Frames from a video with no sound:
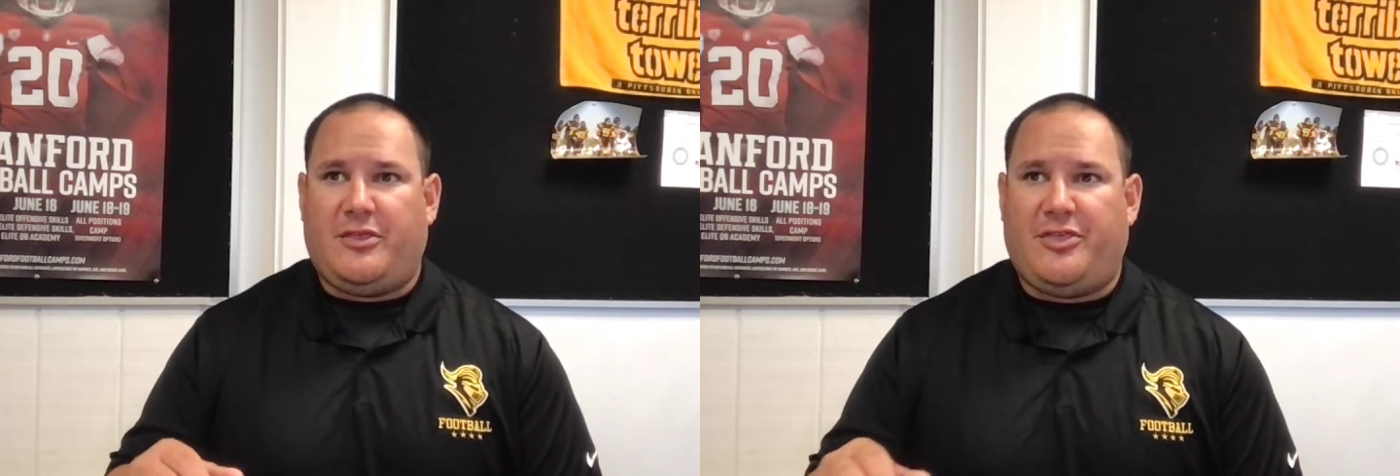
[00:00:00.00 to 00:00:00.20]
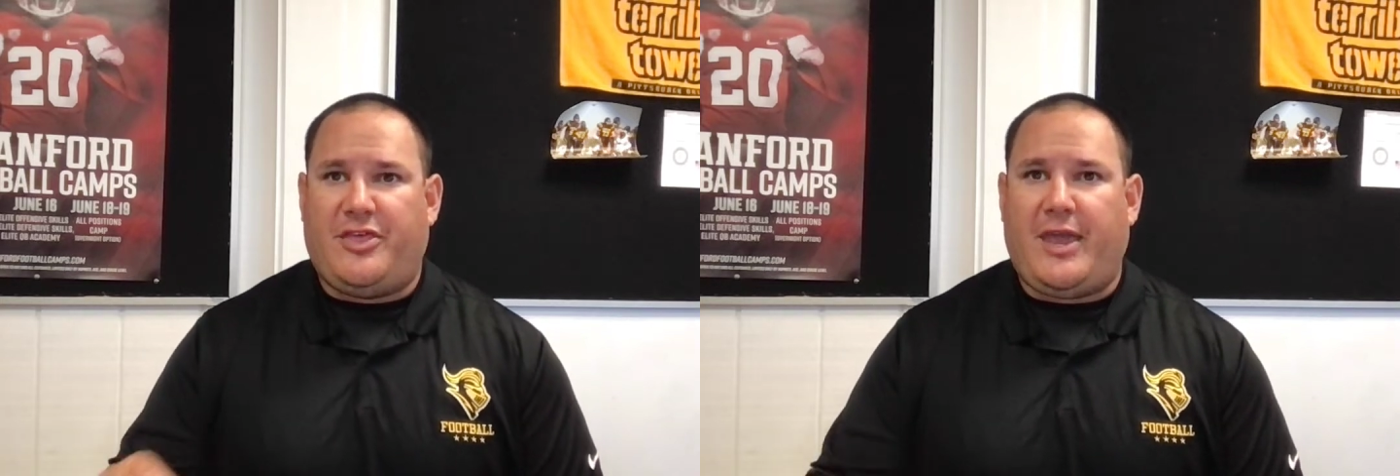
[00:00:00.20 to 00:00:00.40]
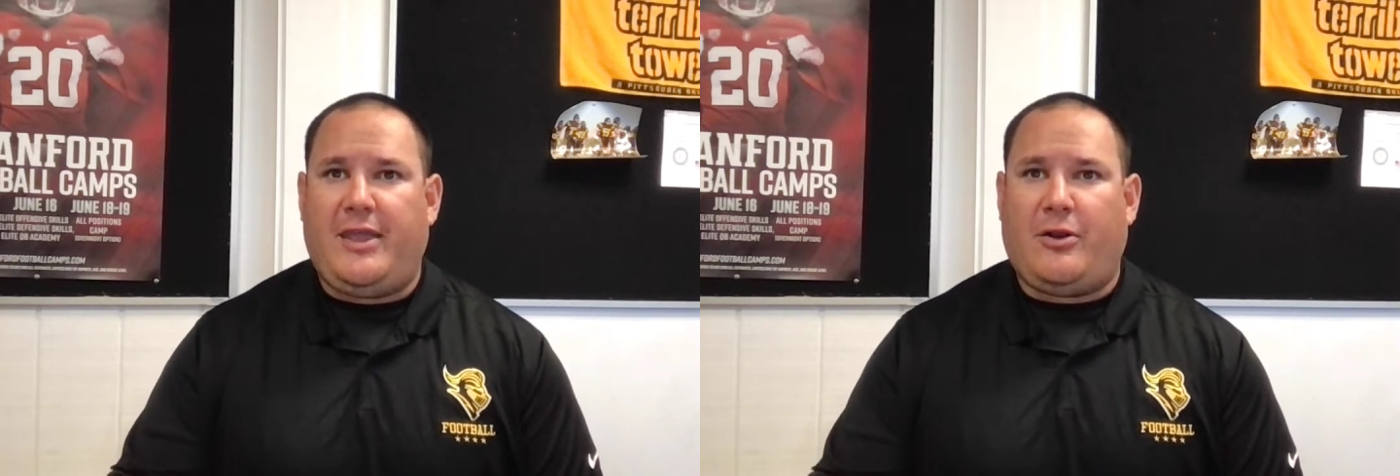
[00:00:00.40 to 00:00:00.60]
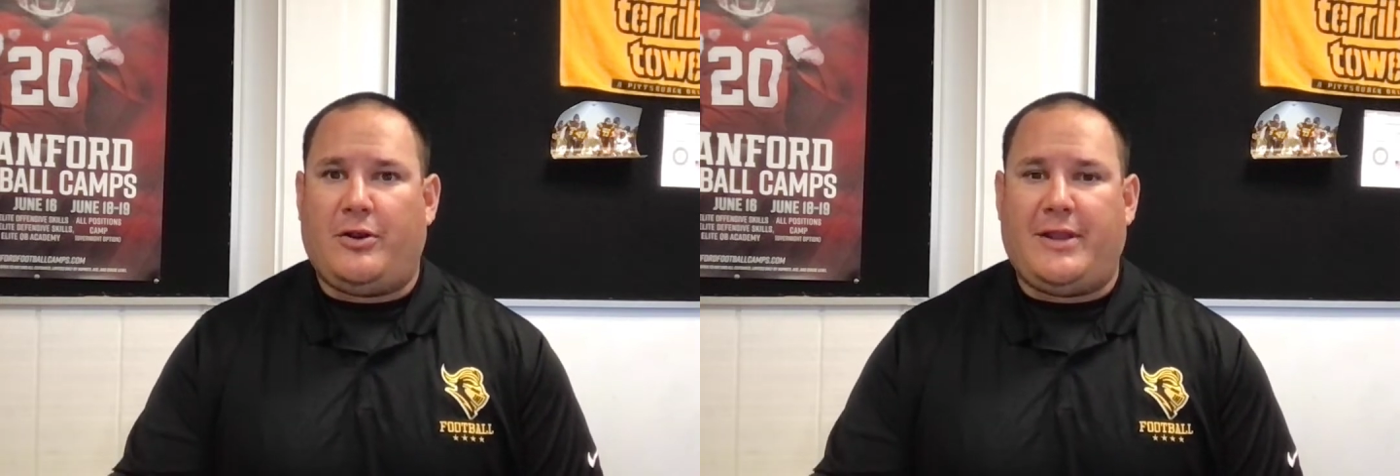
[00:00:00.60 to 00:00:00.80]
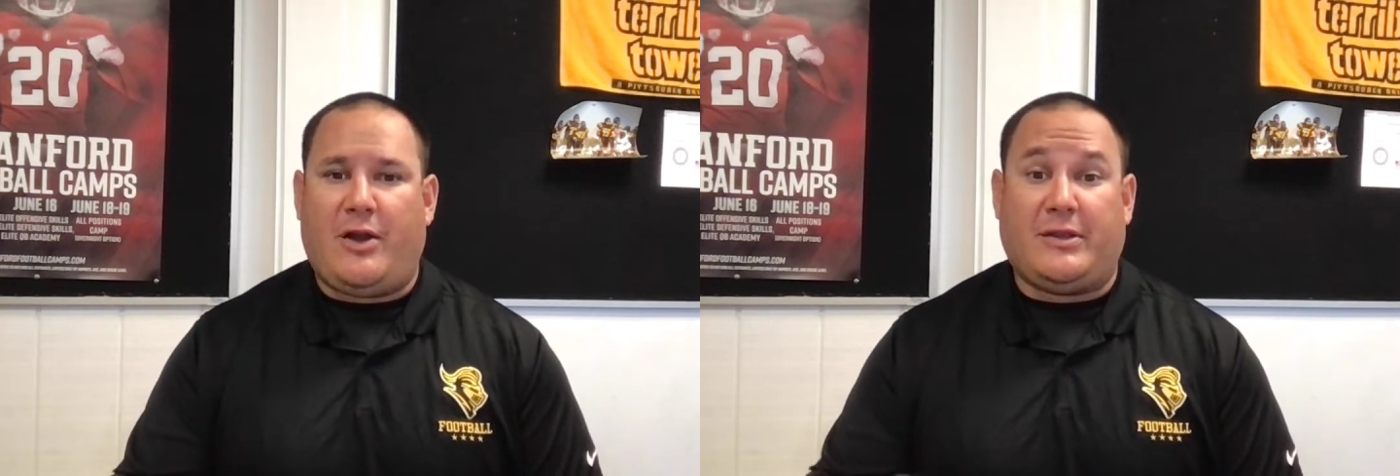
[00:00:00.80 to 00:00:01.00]
they are
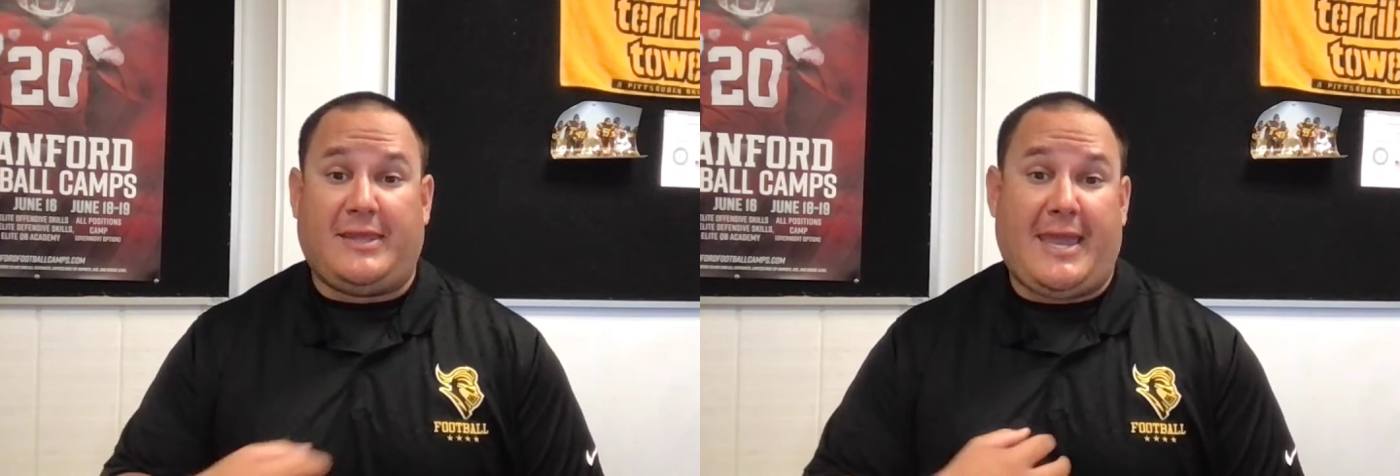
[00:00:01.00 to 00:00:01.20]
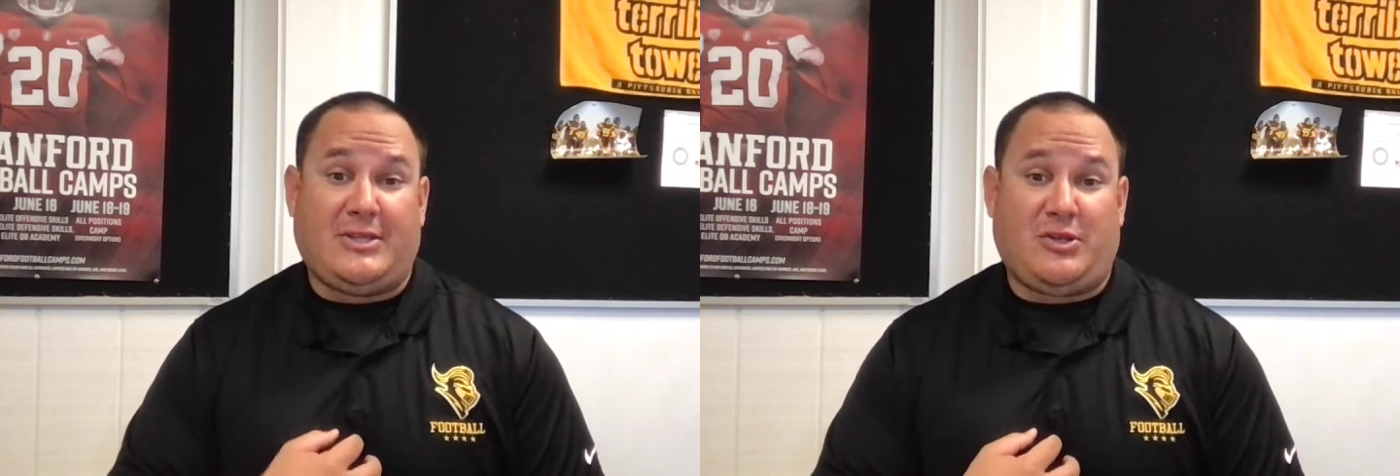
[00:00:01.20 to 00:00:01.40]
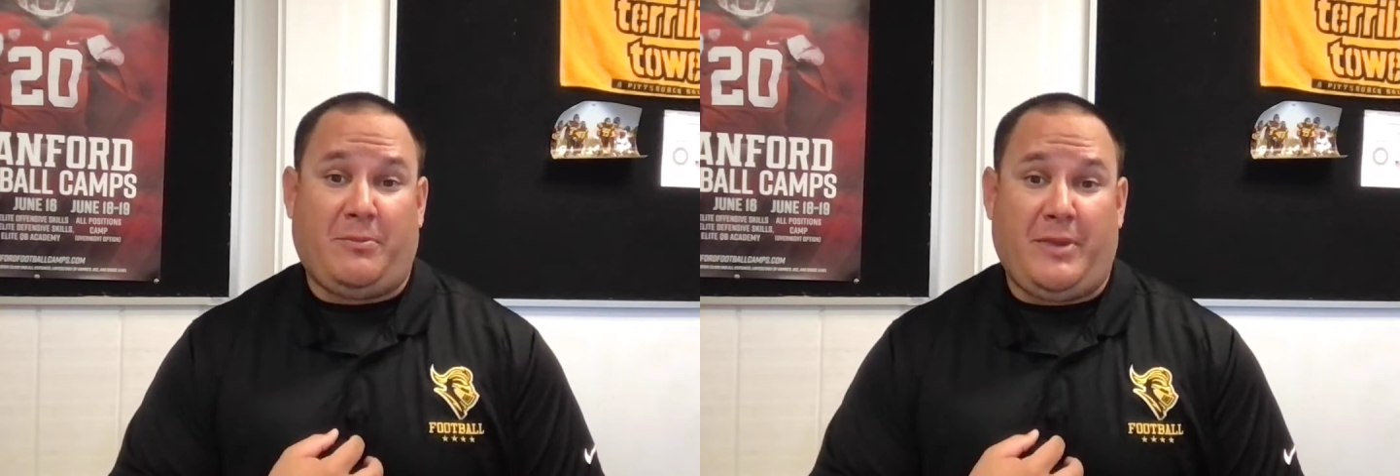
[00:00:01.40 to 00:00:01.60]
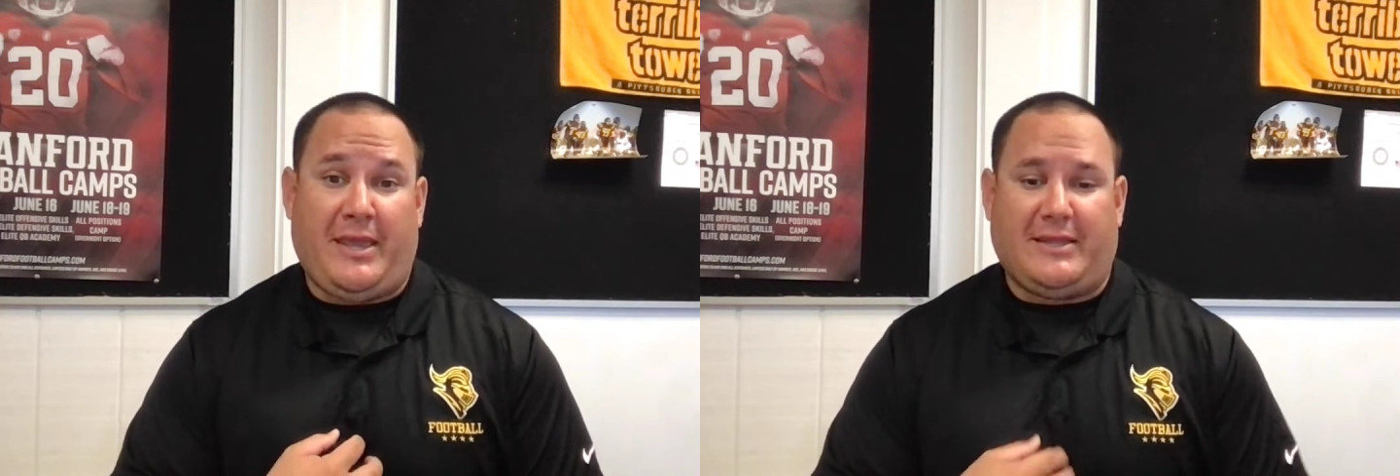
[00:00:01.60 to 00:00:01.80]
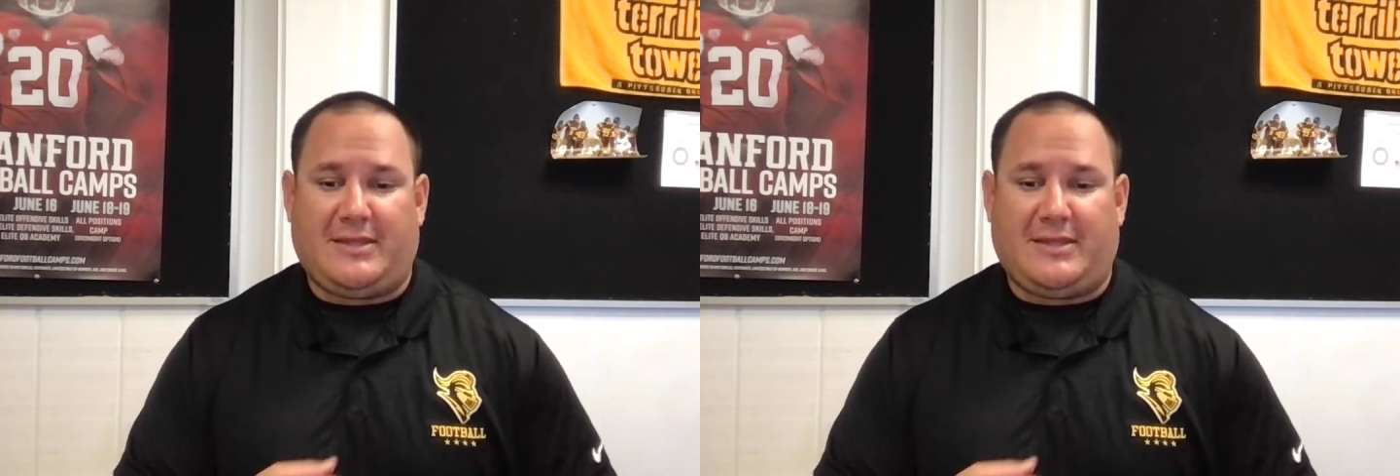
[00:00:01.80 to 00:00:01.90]
now engaging me.